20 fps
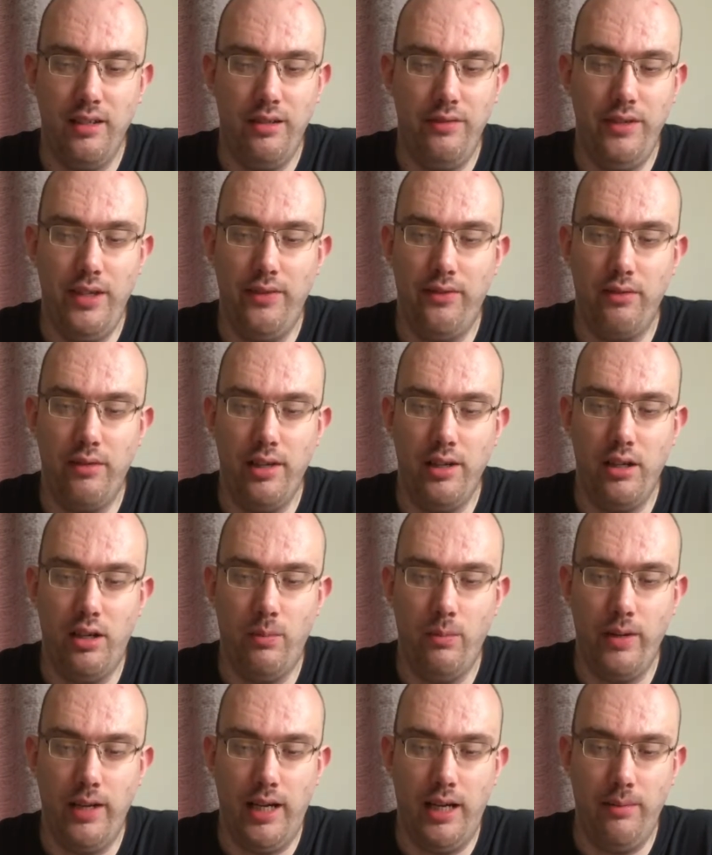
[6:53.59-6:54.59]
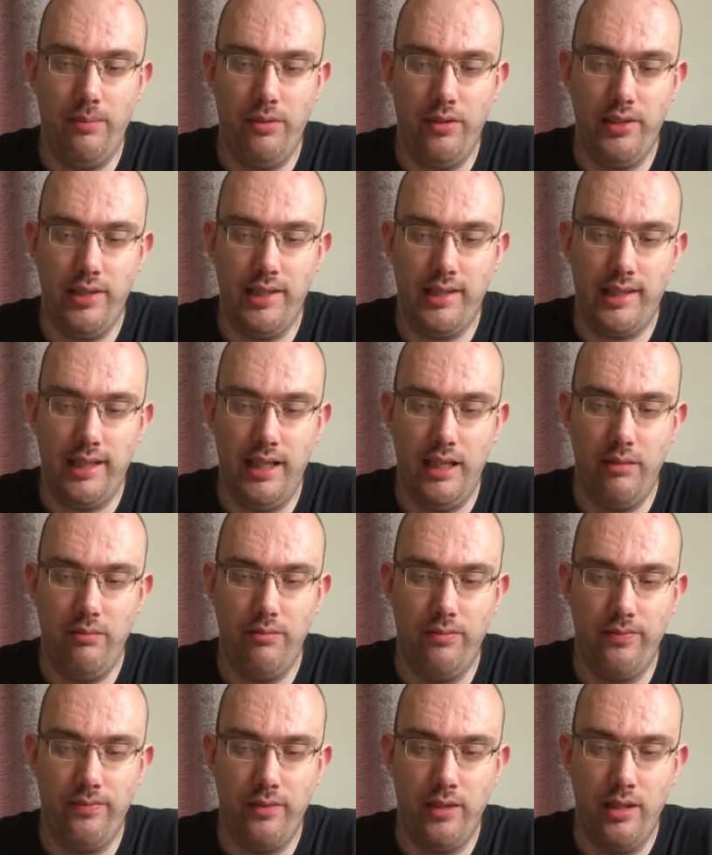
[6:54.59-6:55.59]
Never really got on with that, but this game,
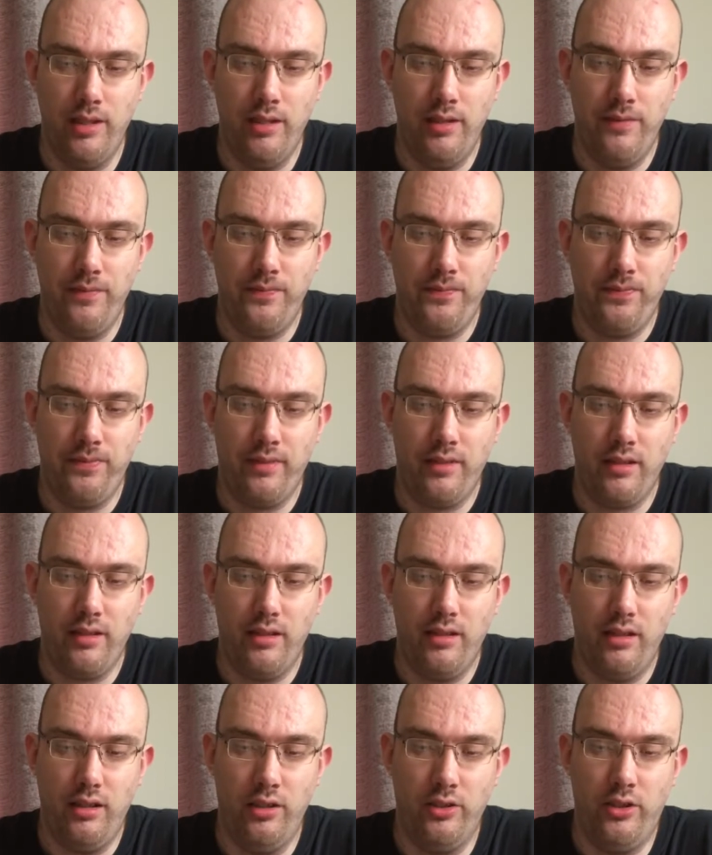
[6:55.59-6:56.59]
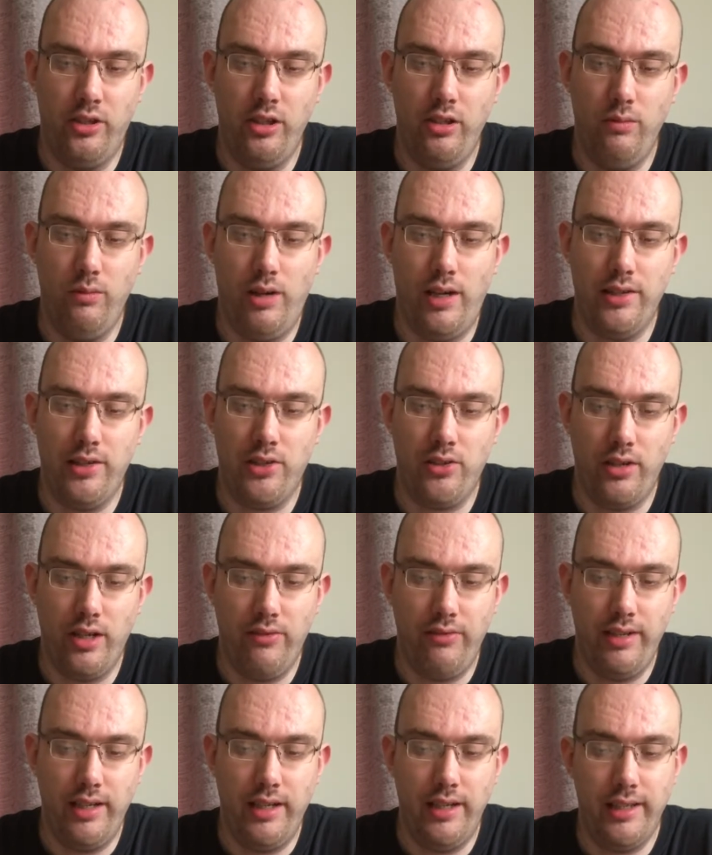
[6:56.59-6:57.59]
I do whack this on
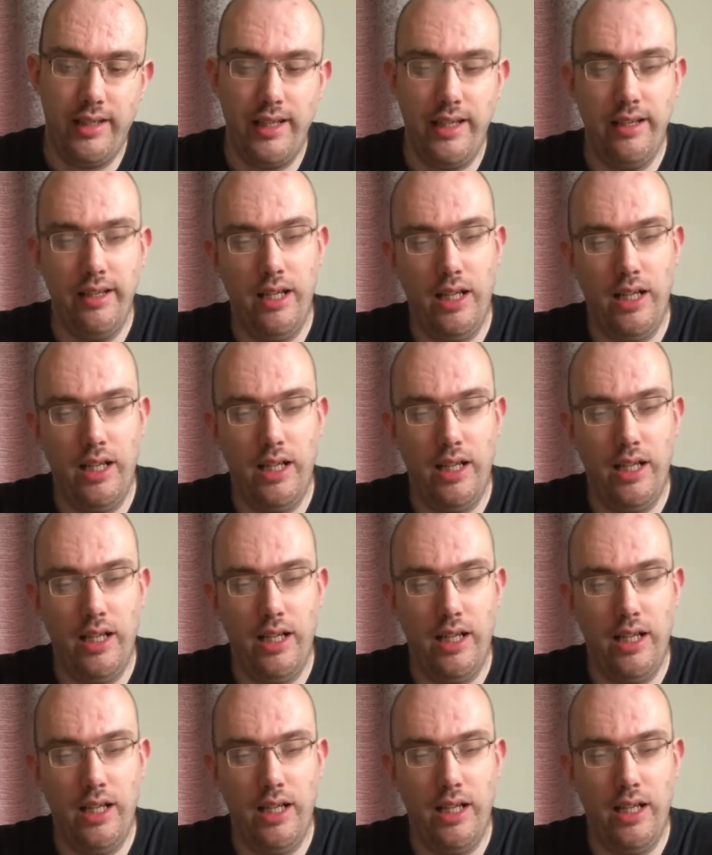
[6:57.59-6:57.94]
every now and again.